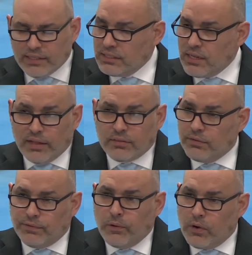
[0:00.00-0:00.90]
That's not
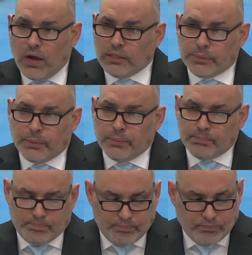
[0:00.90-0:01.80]
the full
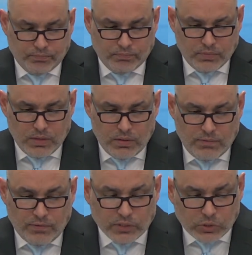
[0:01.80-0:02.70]
gospel.
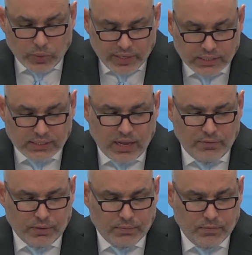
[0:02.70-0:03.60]
Verse
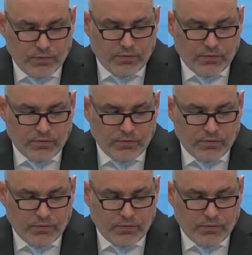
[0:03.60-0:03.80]
twenty-seven,